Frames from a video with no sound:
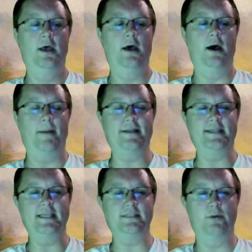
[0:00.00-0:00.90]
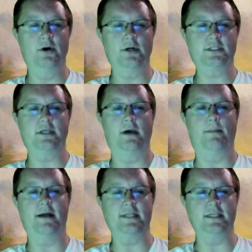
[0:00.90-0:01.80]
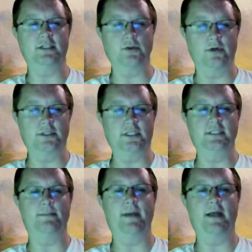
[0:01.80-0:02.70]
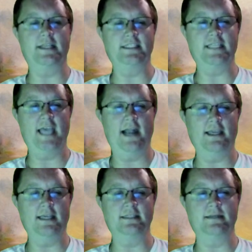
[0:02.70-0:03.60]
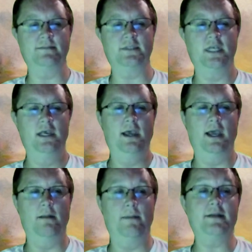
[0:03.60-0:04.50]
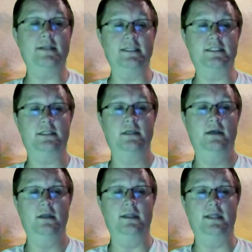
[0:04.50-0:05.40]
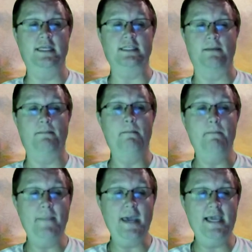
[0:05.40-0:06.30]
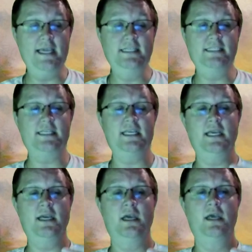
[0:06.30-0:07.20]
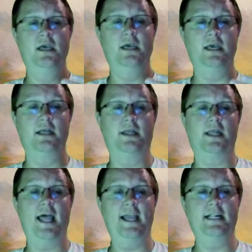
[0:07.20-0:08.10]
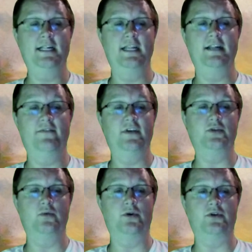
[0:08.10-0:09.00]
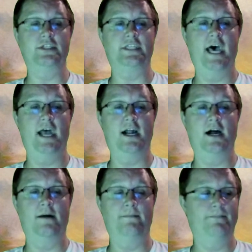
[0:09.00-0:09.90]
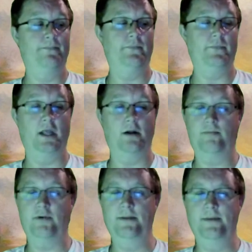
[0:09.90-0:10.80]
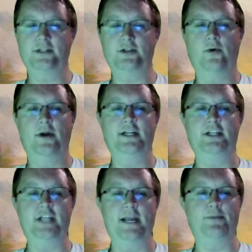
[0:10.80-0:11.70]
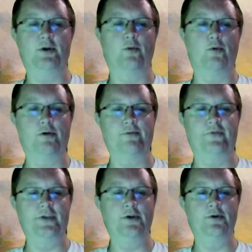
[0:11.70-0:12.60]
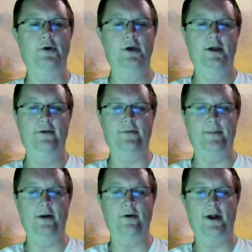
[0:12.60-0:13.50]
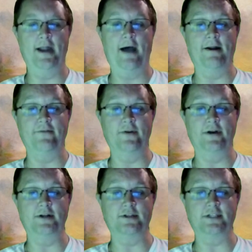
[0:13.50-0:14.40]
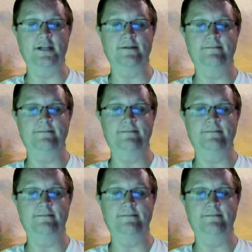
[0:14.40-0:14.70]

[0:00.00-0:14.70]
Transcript: about these books, about these sources, about these catechisms, and about these these amazing enlightened individuals that um, that are pretty much going to shape your worldview from here on out if you're interested.